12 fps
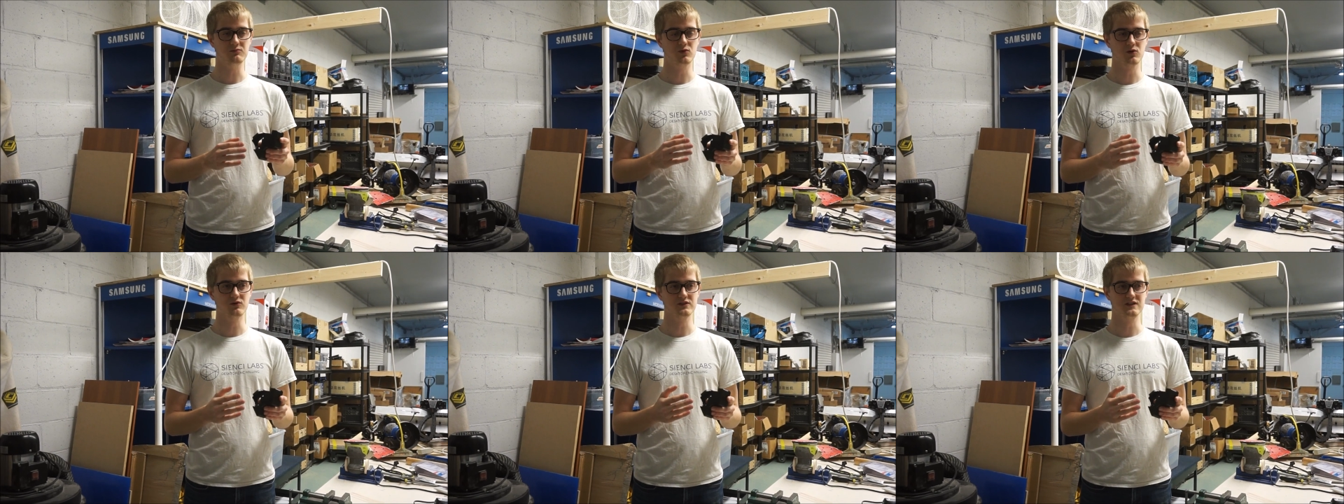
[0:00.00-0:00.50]

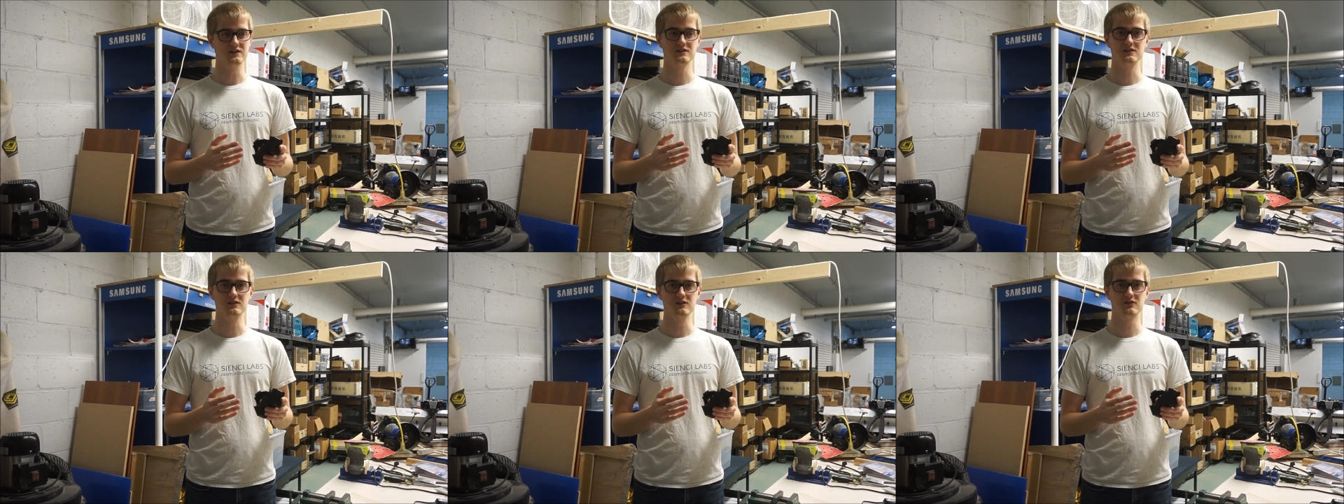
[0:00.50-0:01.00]
more
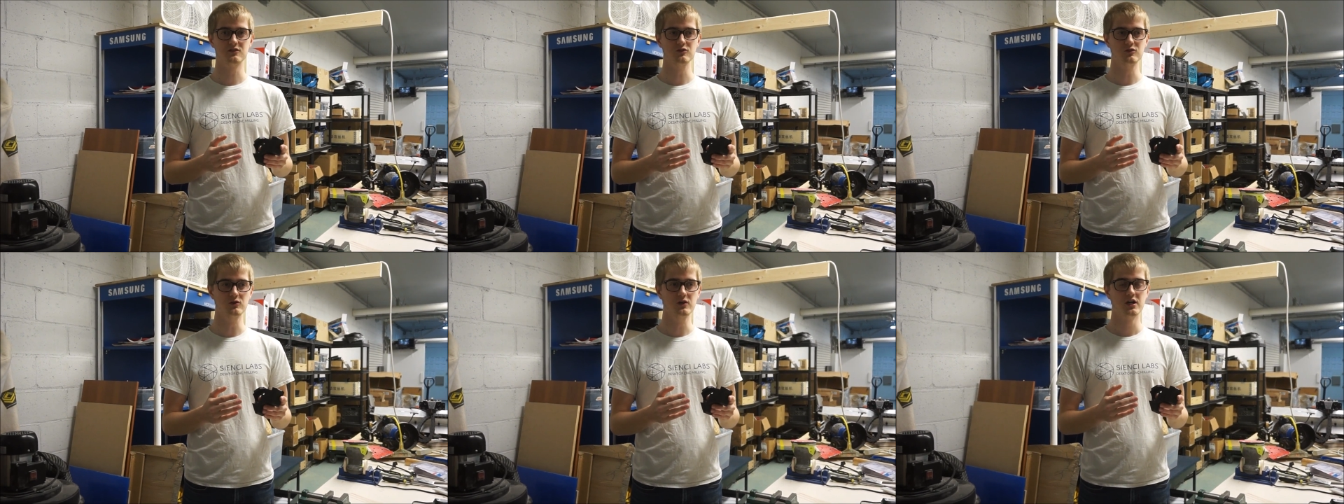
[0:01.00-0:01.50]
resistant
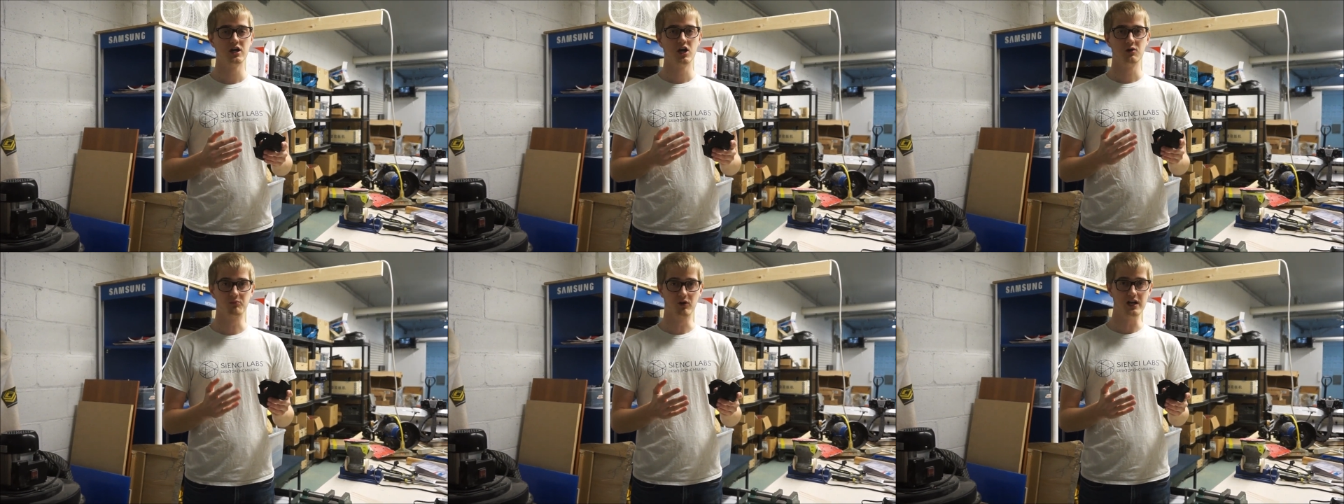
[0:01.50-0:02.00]
to
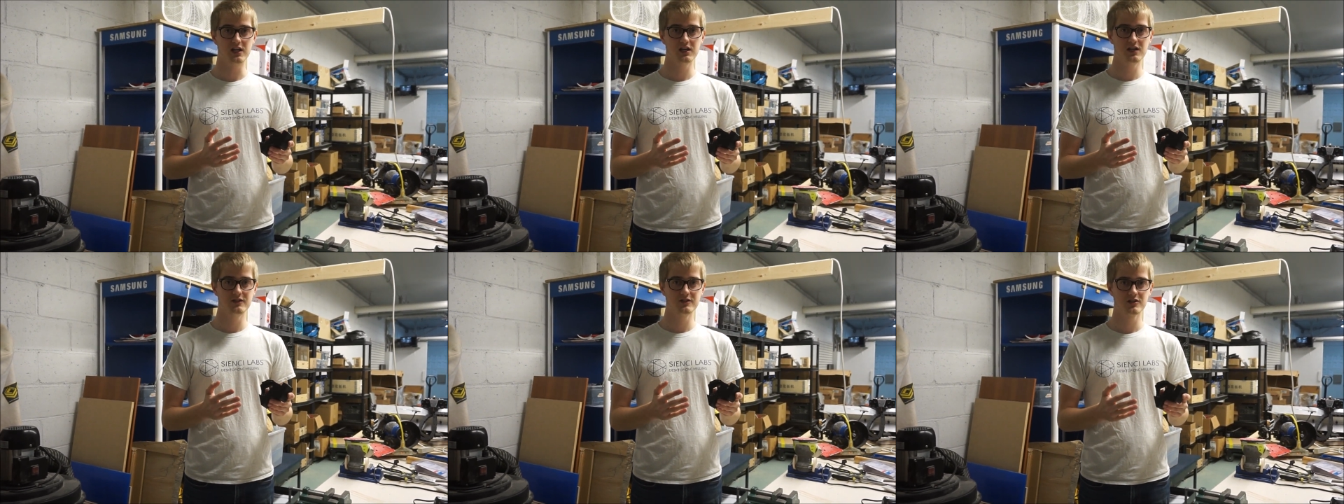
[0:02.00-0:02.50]

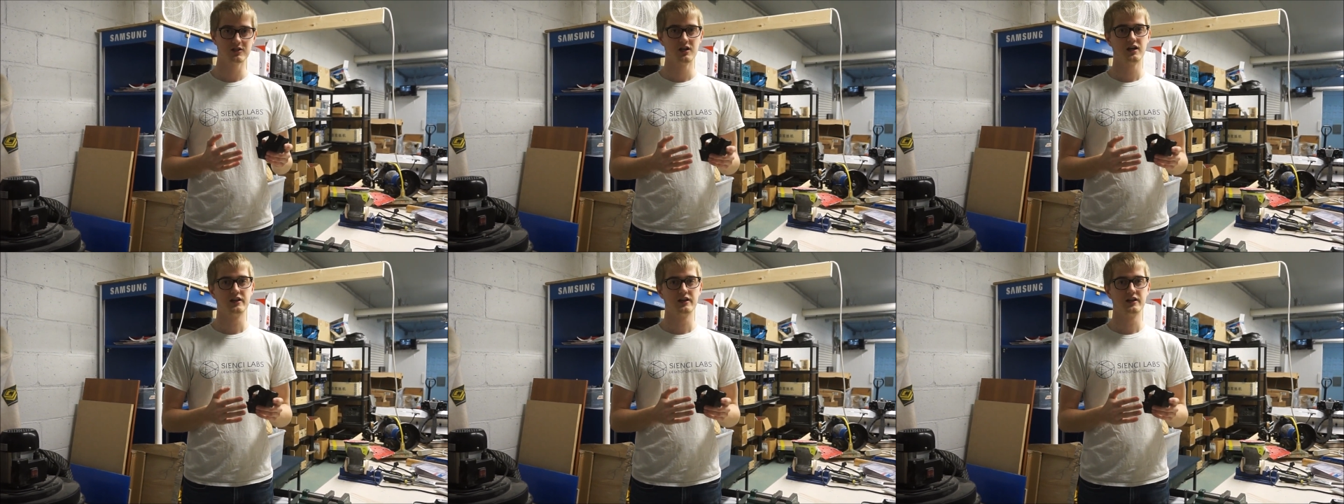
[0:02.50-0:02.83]
breakage,